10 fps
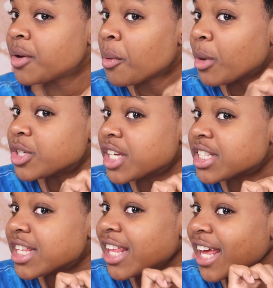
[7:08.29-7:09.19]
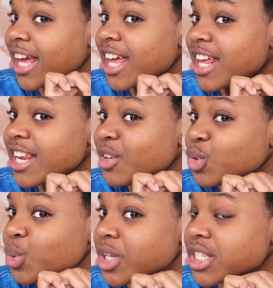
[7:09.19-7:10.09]
once you get to the end, you
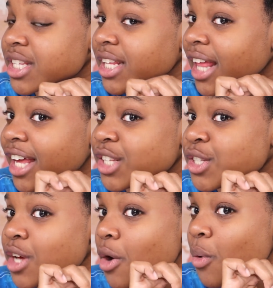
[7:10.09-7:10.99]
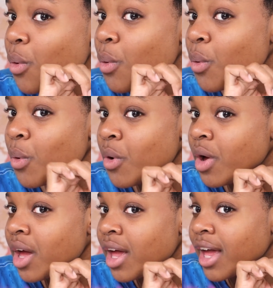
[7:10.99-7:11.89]
twist it like so,
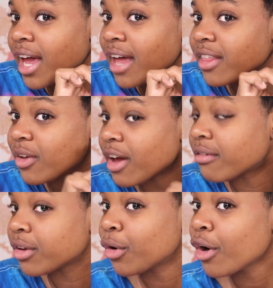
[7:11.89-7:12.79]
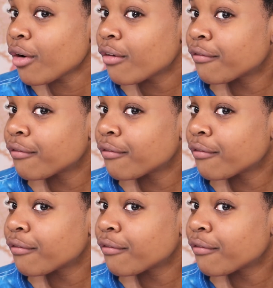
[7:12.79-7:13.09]
and then you have a little curl.